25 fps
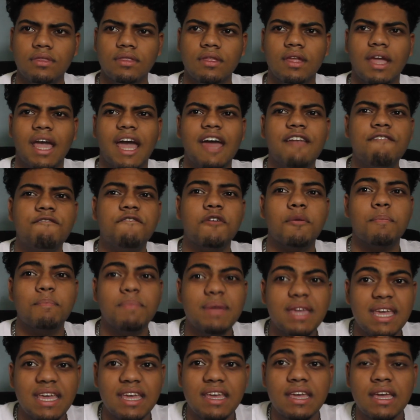And for
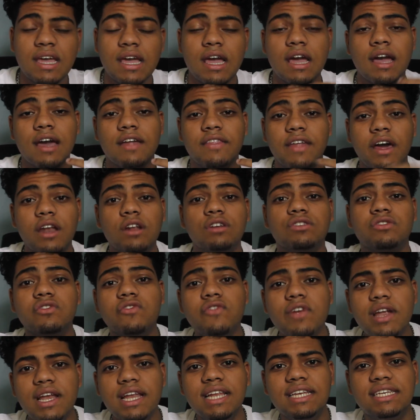me, that was
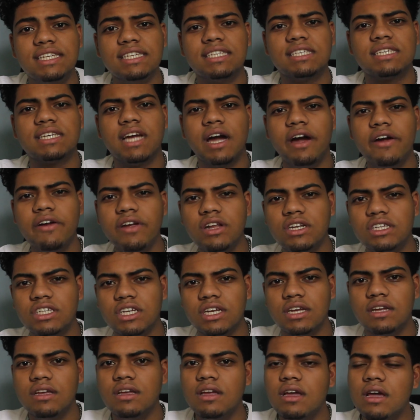really
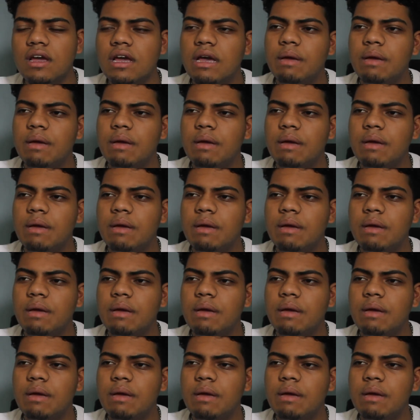discouraging